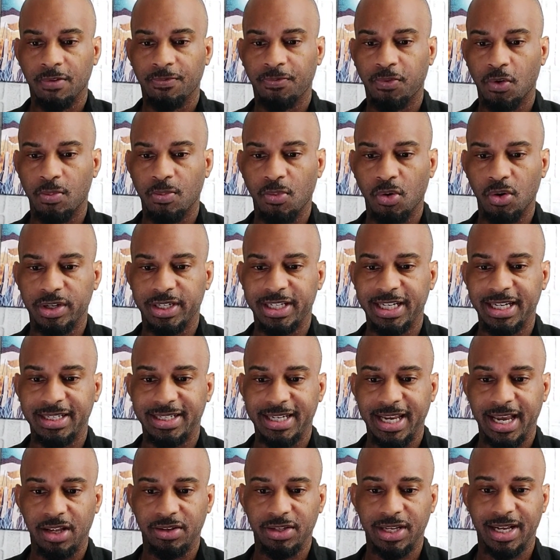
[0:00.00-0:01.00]
For more
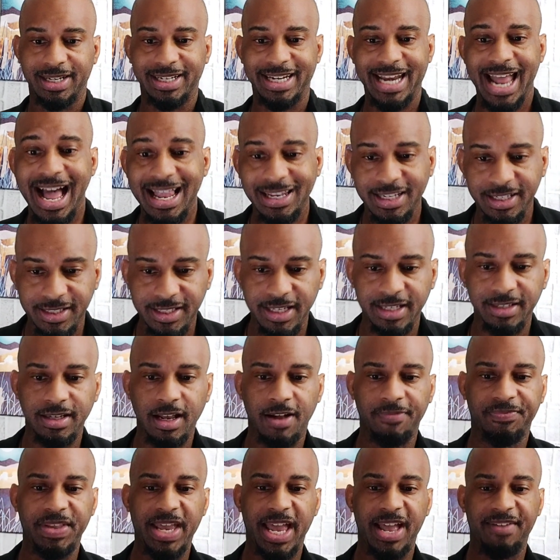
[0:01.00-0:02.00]
detailed analysis
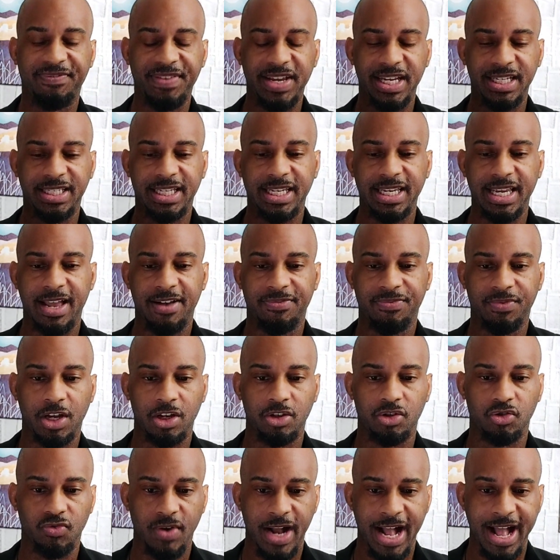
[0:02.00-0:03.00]
of the FATF
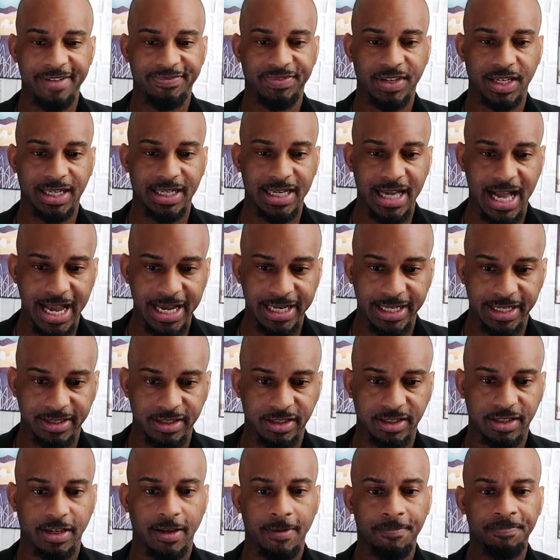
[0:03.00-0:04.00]
draft
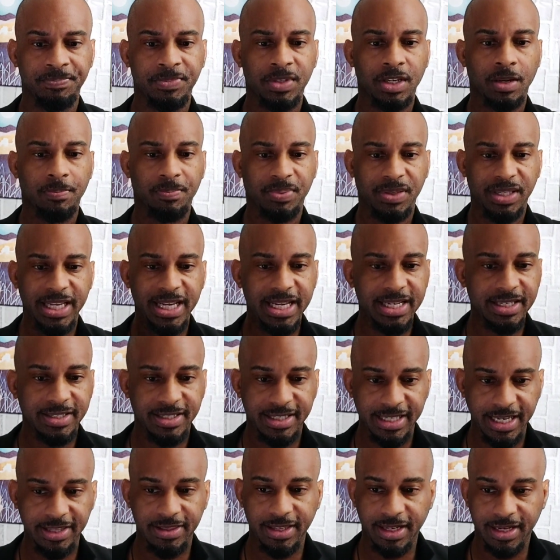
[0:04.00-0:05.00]
guidance,
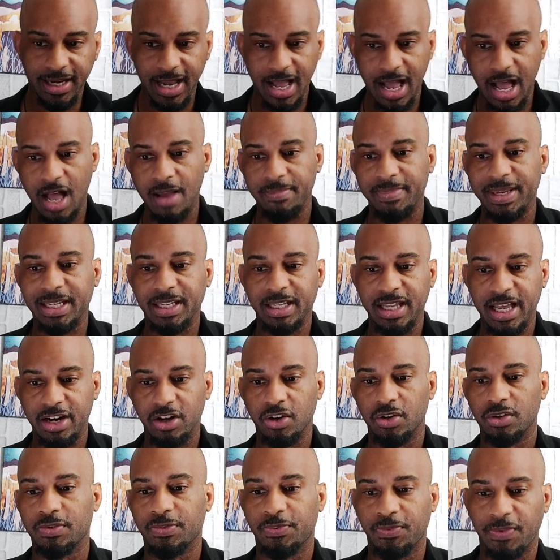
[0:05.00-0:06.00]
please see the comment
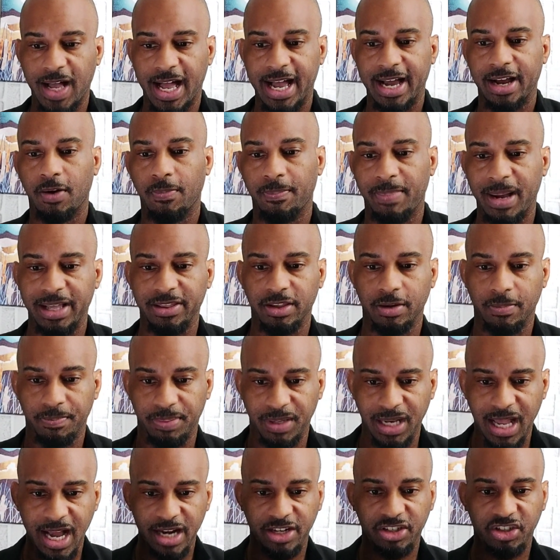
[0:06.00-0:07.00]
letters filed by the
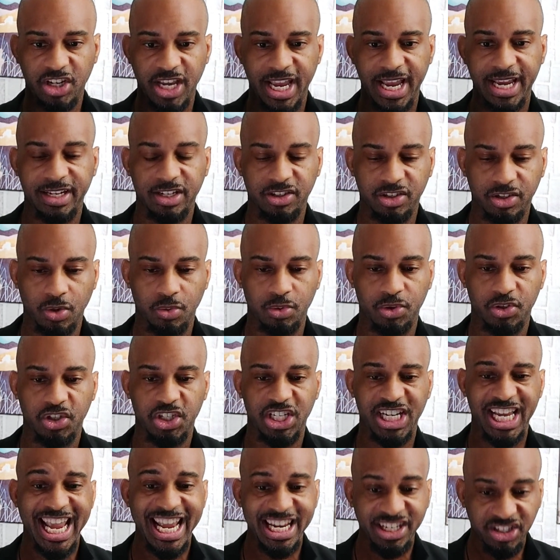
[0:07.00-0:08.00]
Blockchain
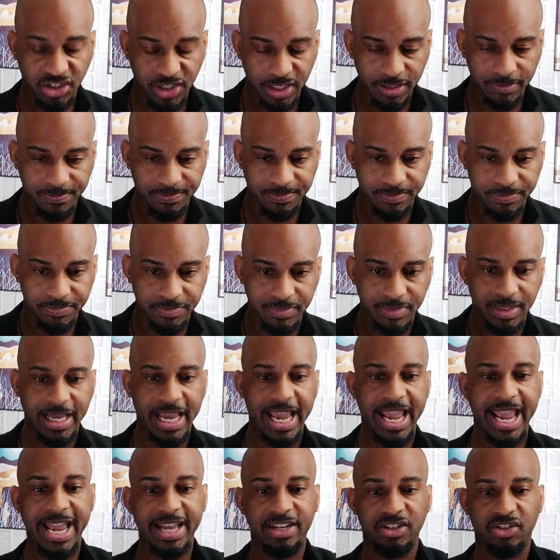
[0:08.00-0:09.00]
Association
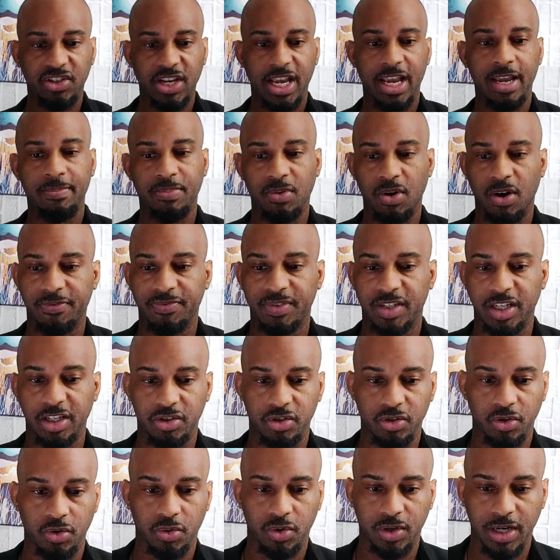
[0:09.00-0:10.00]
and Chamber of
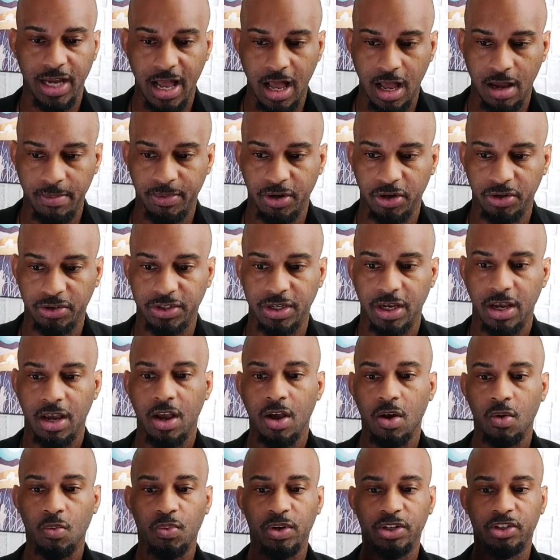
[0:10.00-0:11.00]
Digital Commerce,
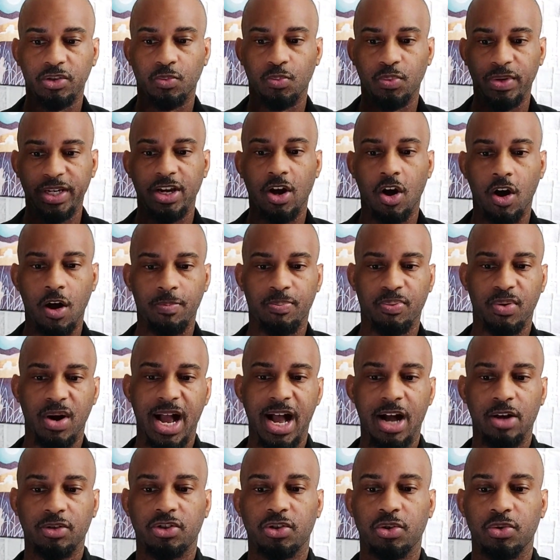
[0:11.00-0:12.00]
which we are
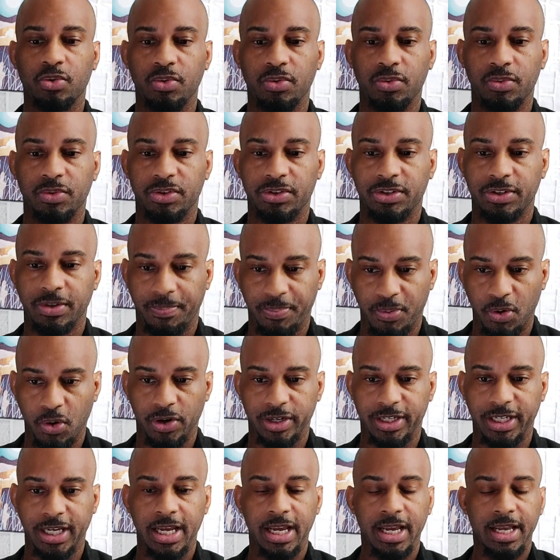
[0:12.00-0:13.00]
proud to
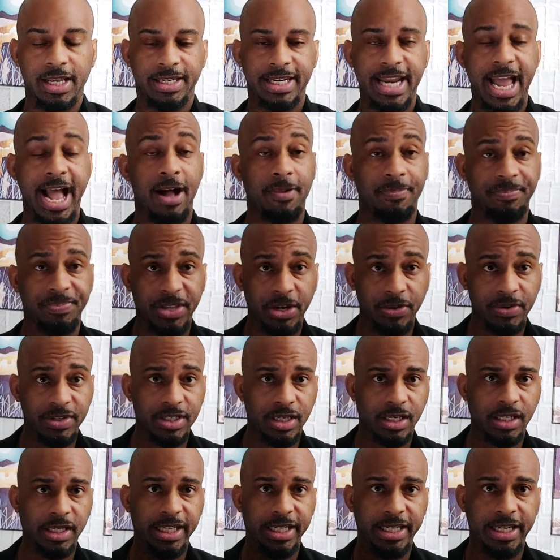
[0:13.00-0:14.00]
support. Now, there
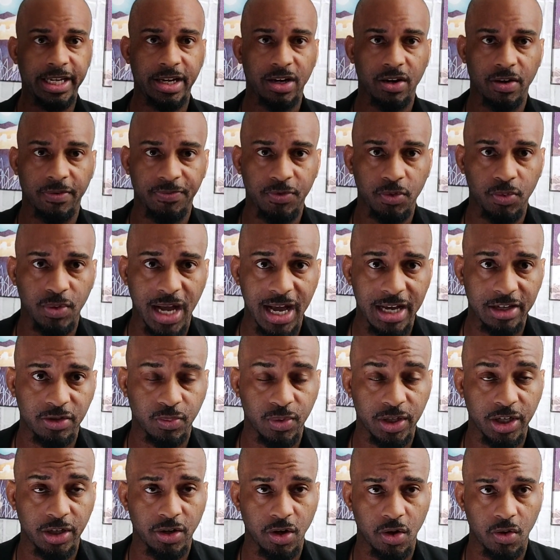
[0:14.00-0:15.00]
is a link here if you guys
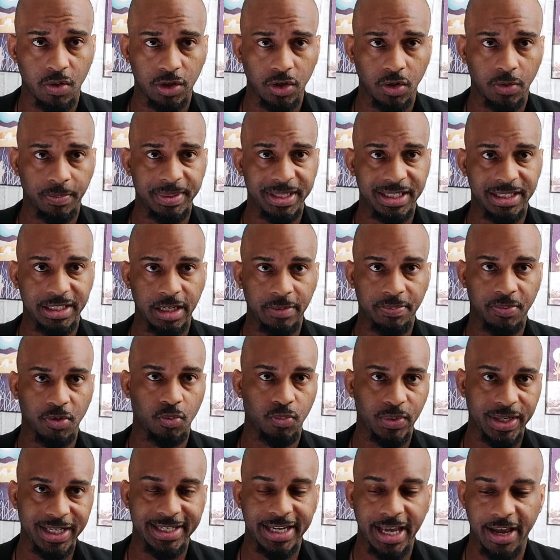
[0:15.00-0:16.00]
want to go a little bit deeper.
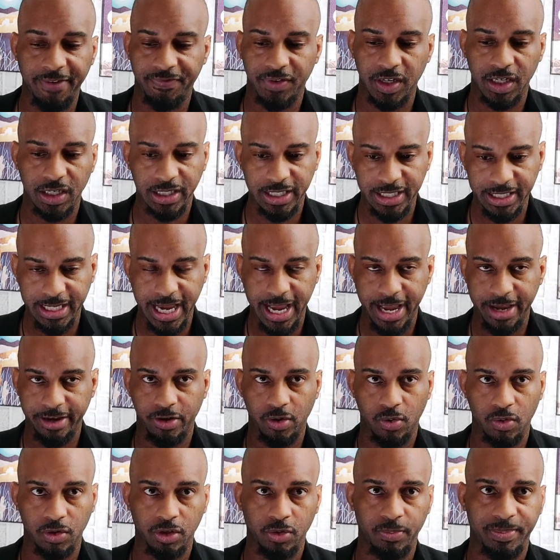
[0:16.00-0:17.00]
We definitely can
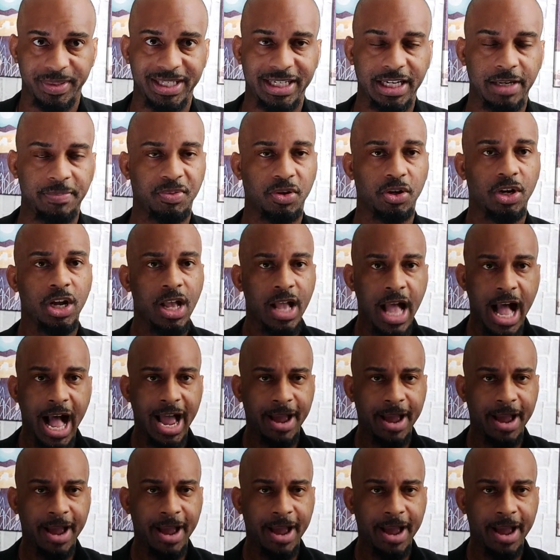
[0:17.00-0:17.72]
go a little bit deeper.